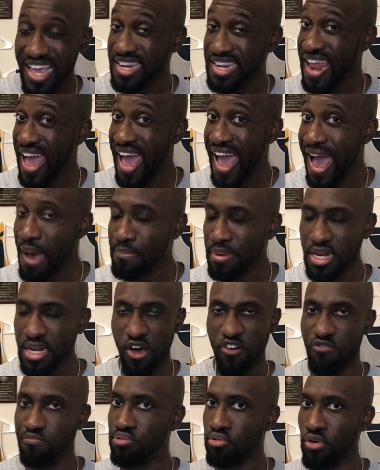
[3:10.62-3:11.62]
in the habit
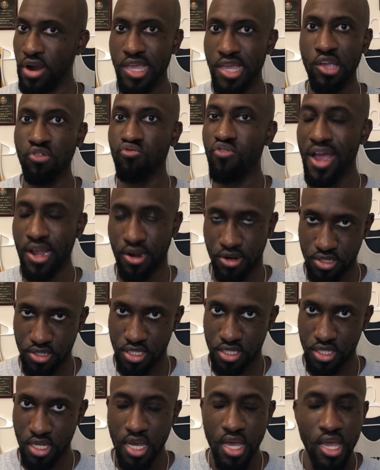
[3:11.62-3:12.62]
of breaking records,
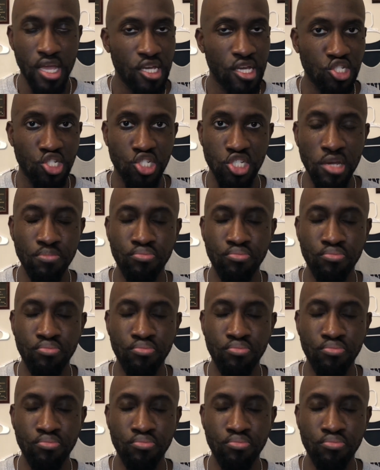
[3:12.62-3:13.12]
because she